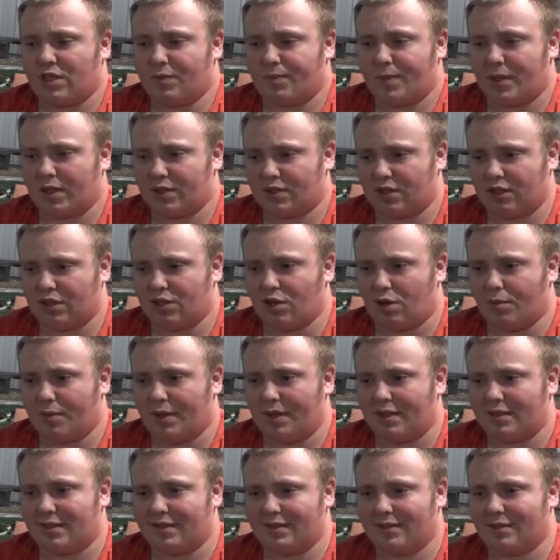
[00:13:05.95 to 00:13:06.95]
to post a
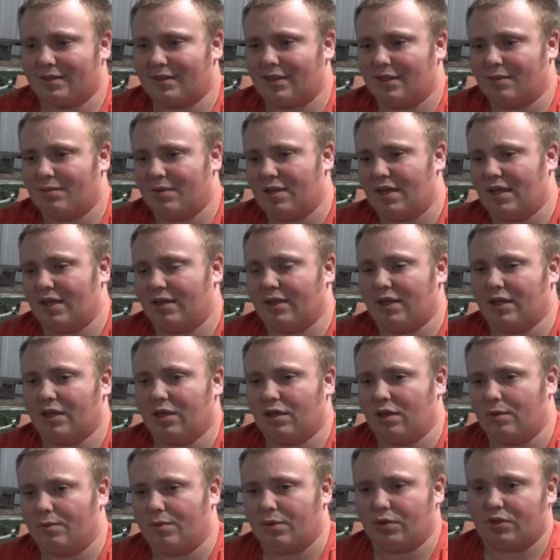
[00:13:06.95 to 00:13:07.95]
comment and hit the
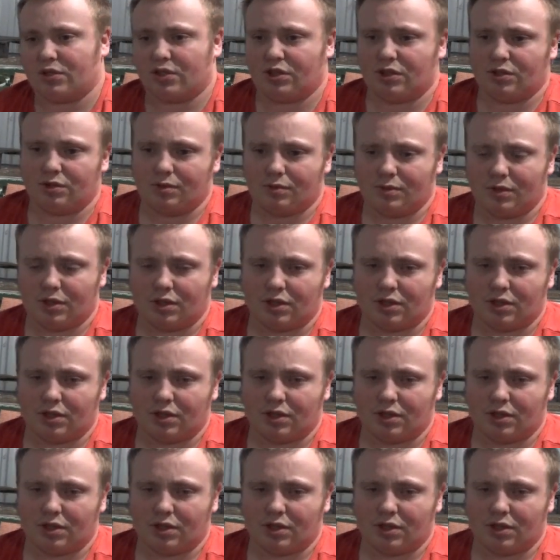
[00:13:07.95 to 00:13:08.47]
like button.